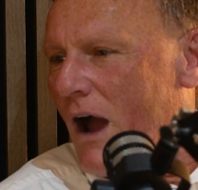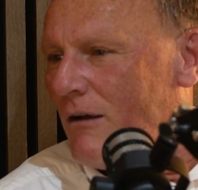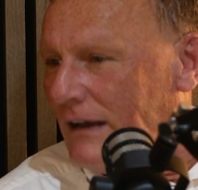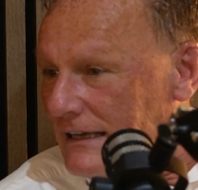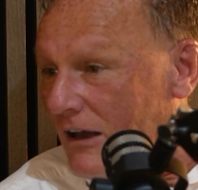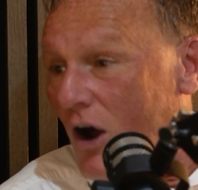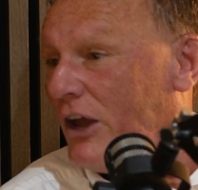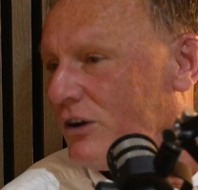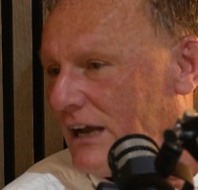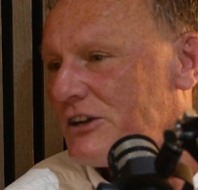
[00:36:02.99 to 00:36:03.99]
how little
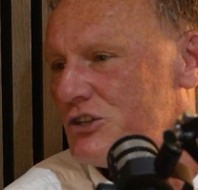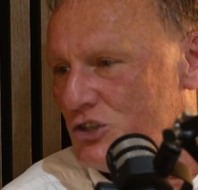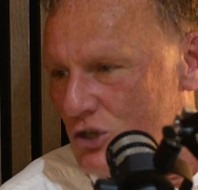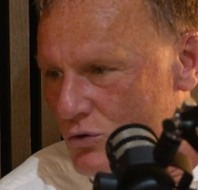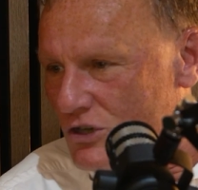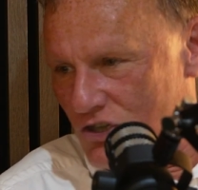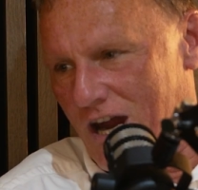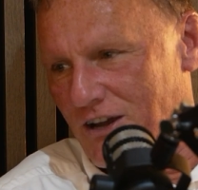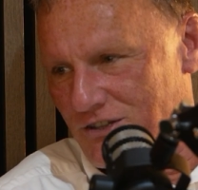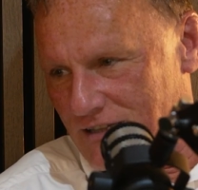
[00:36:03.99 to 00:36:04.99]
I could actually do to
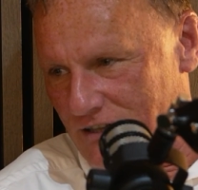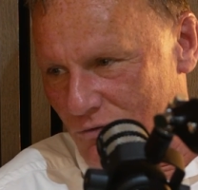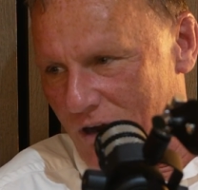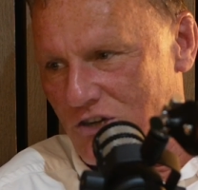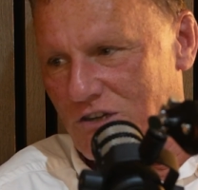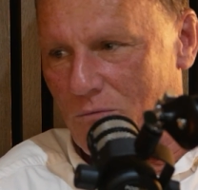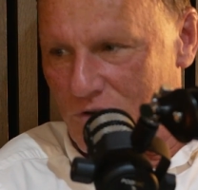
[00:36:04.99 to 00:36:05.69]
change the situation.